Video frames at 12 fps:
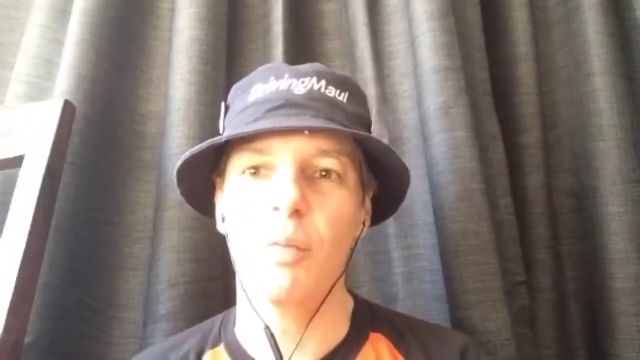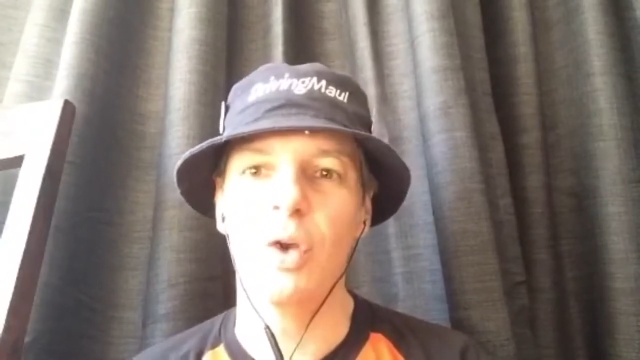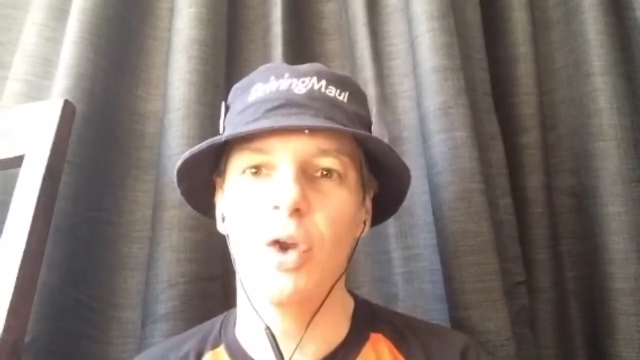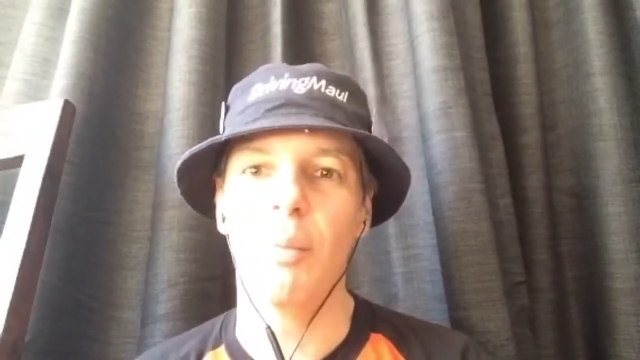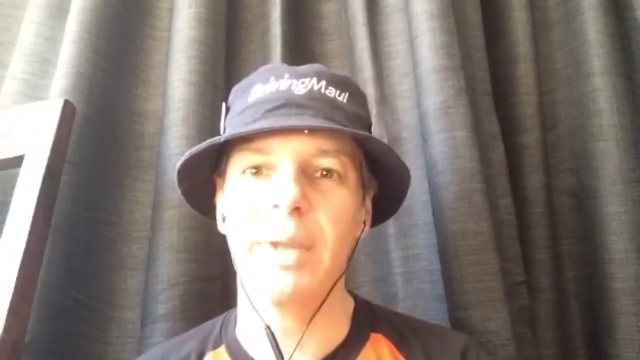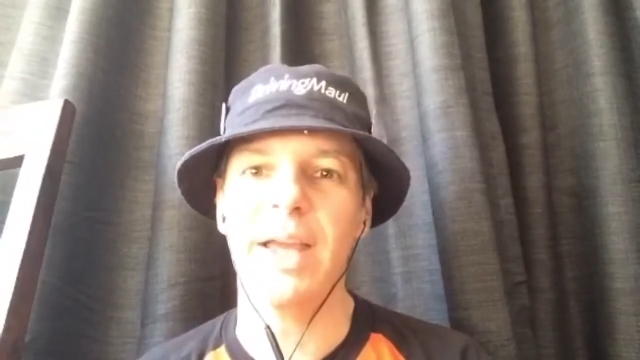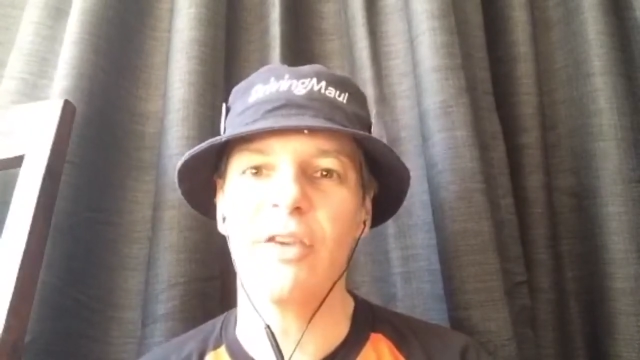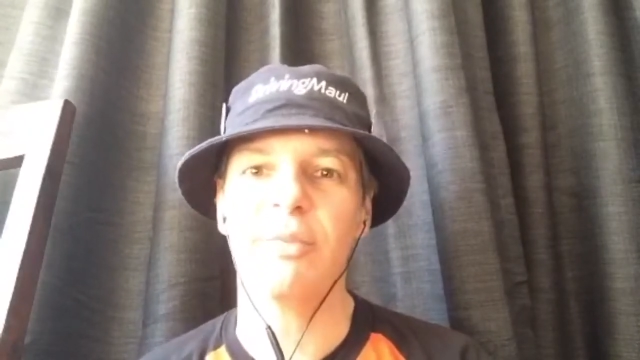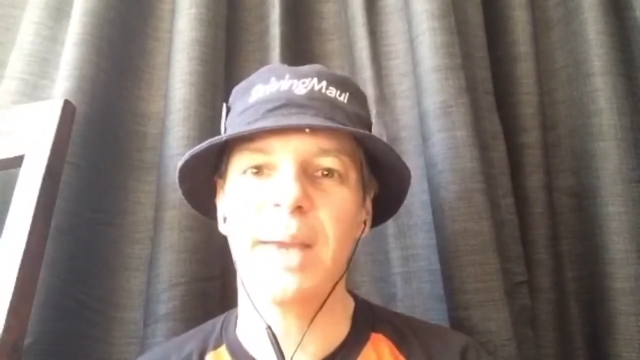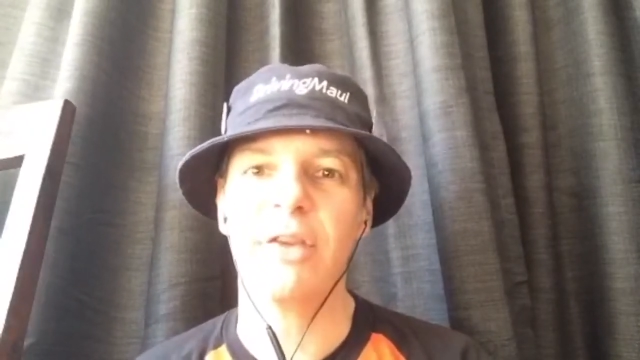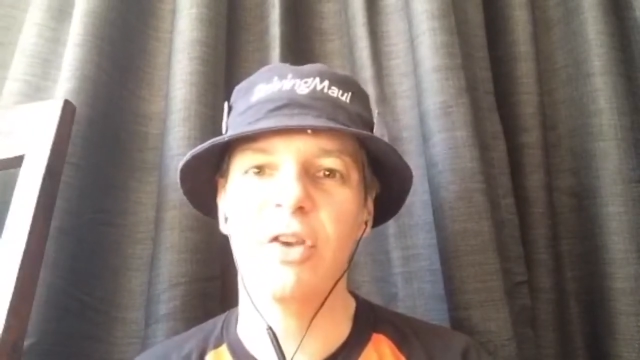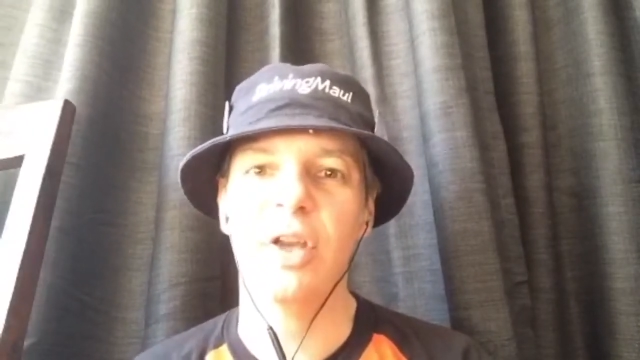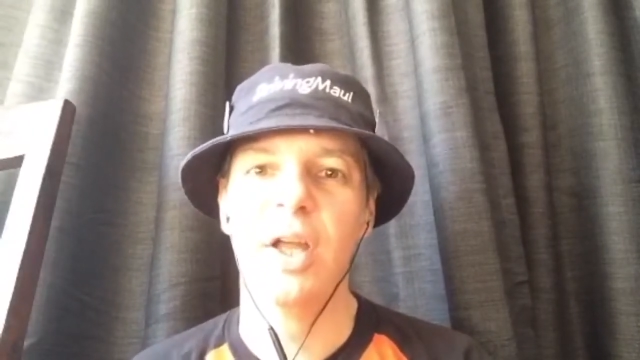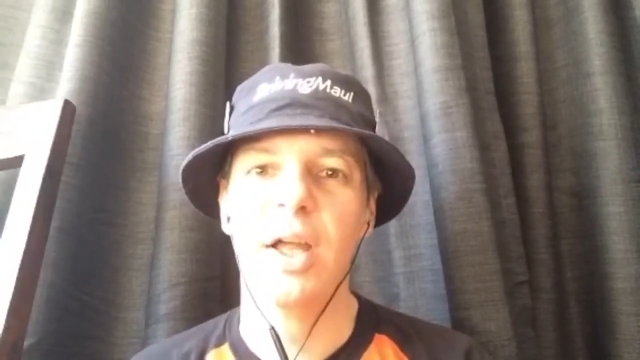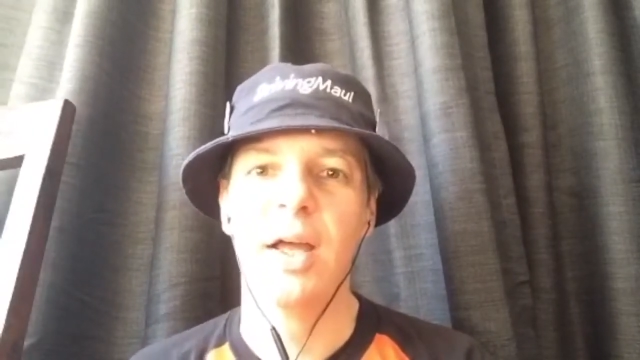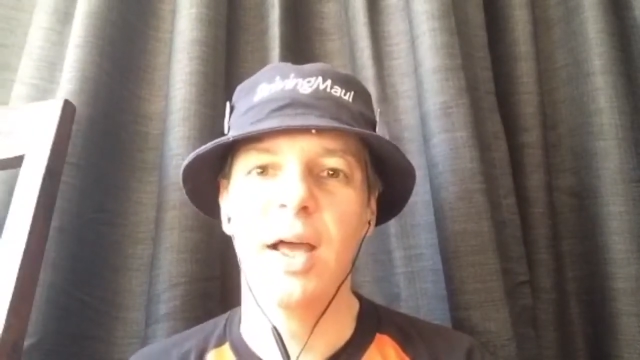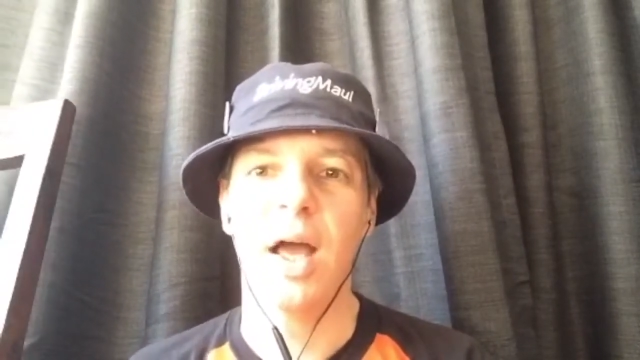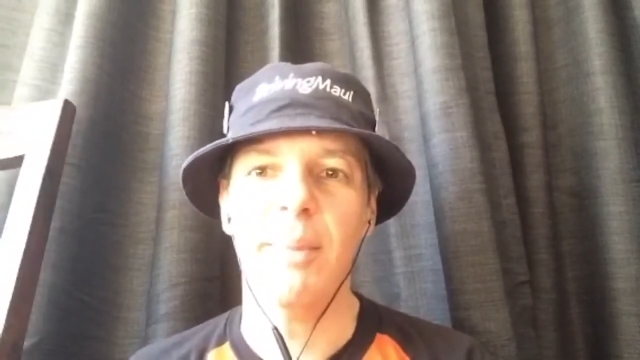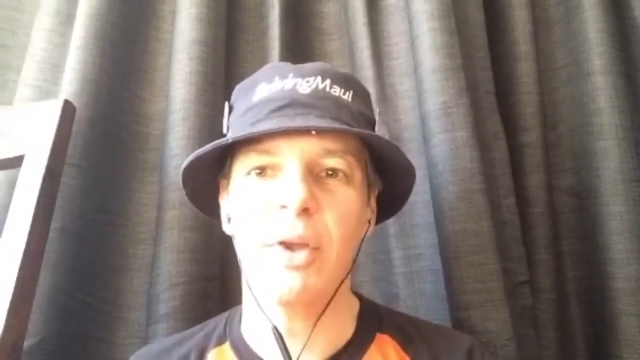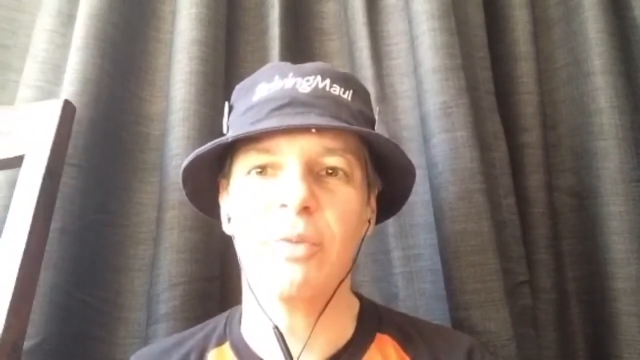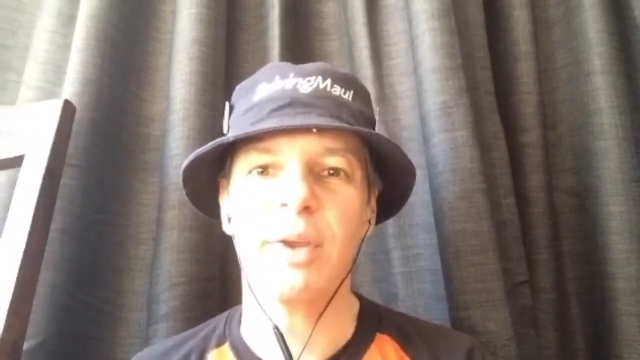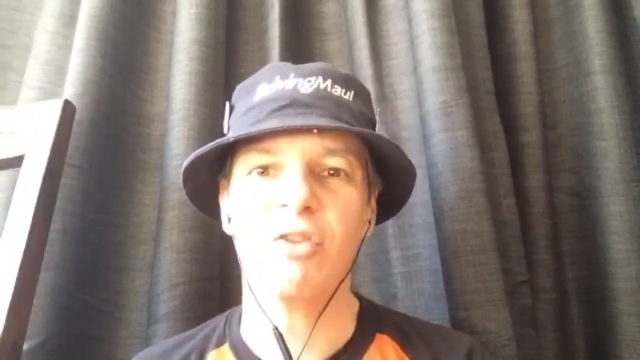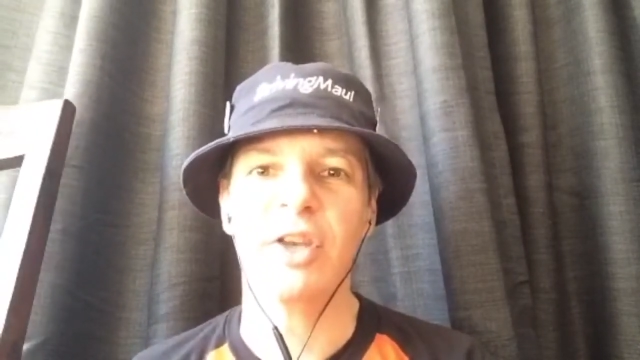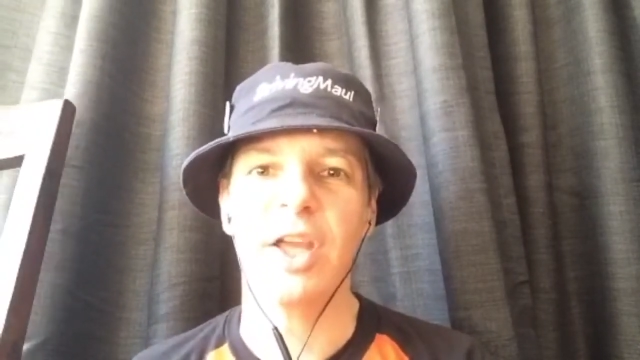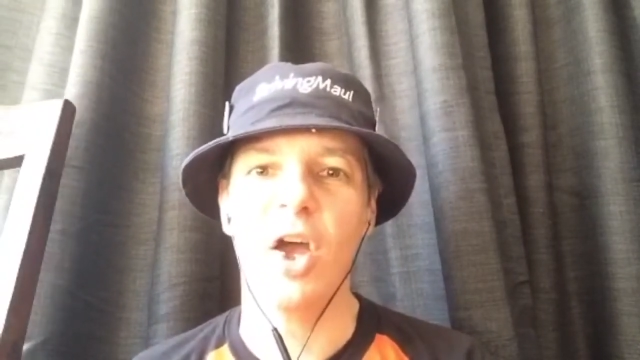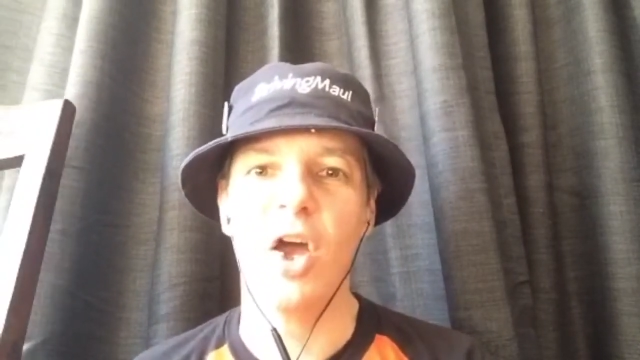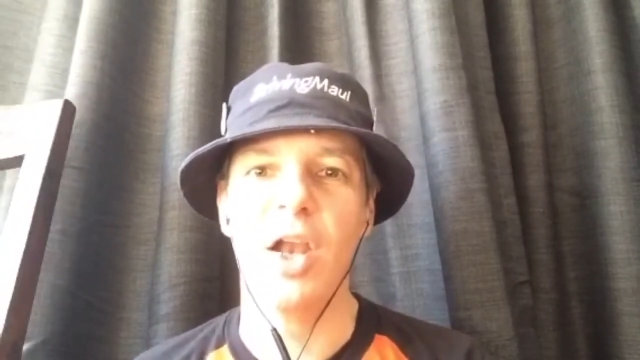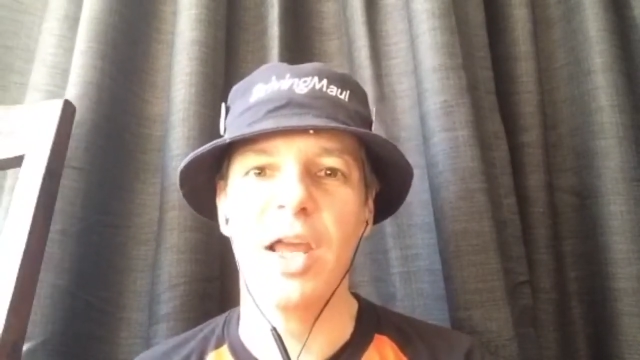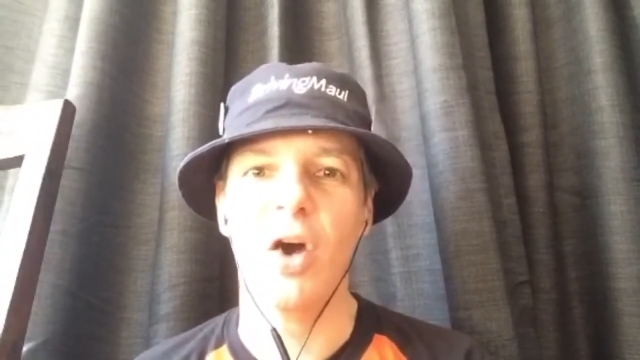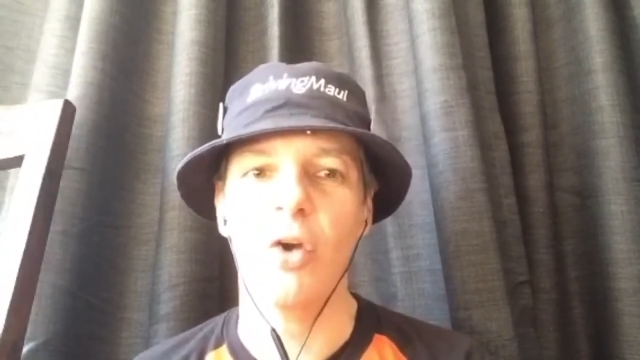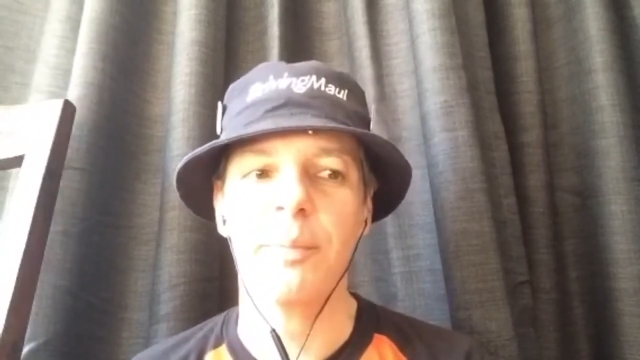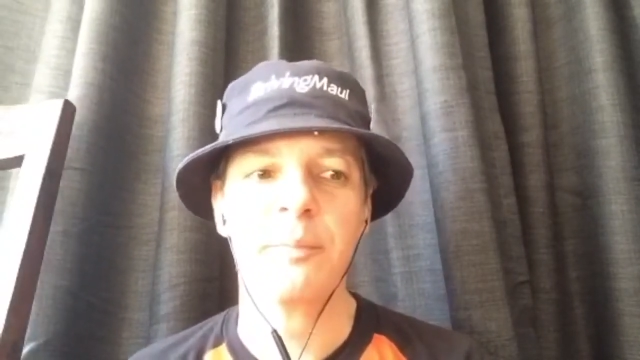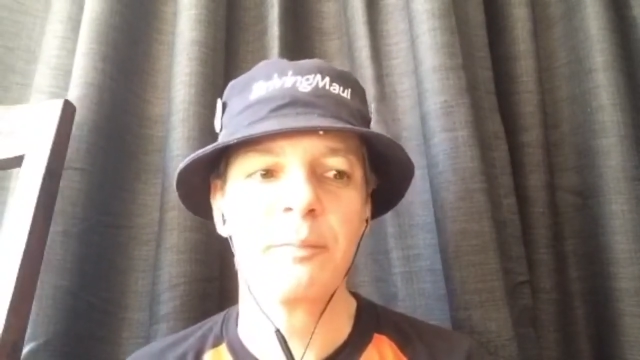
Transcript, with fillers: will not be expected. Um, especially early on.